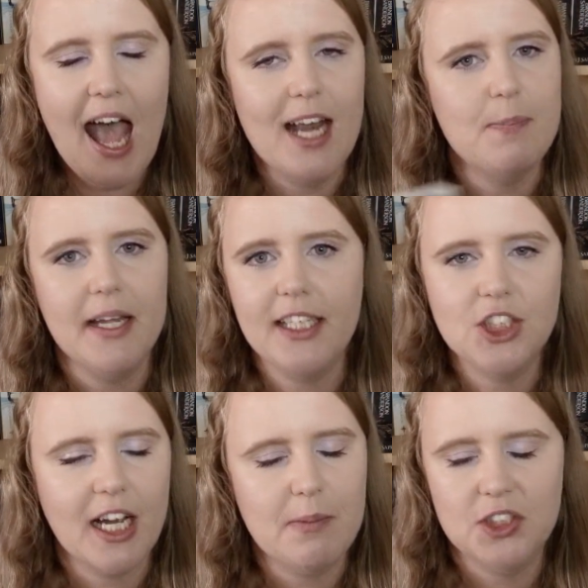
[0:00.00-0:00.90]
And
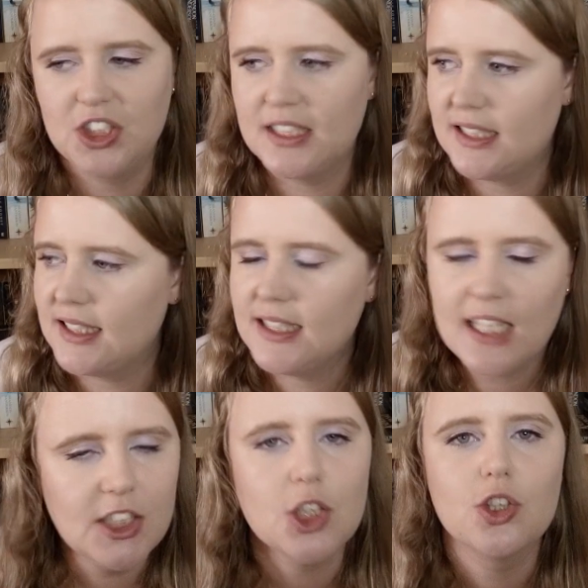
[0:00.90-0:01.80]
Becky Chambers just did
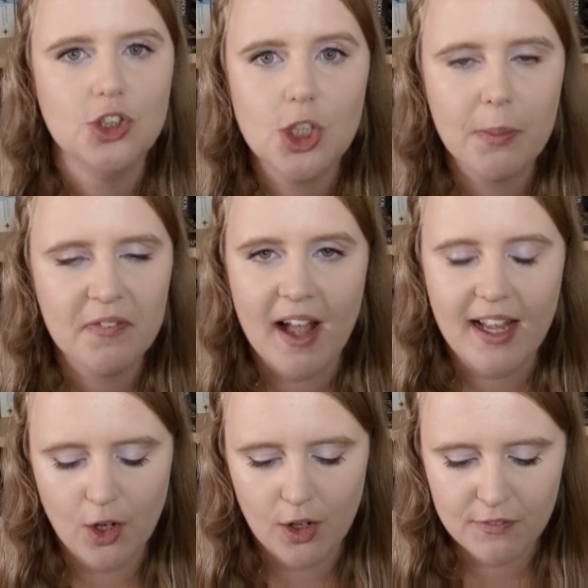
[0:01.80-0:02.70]
such a good job of
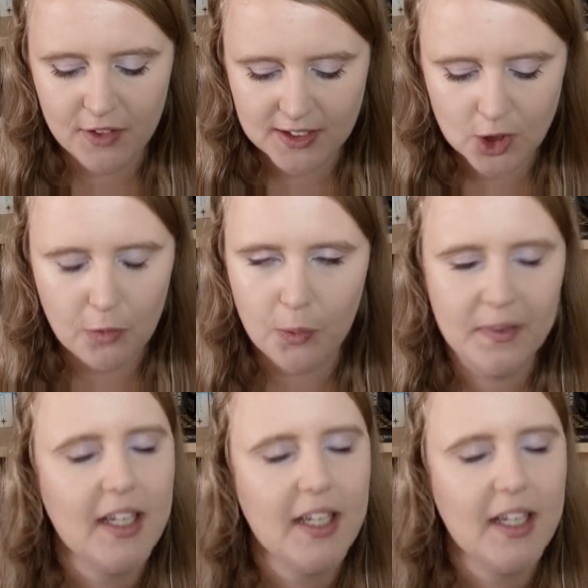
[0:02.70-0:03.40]
that in her first novel.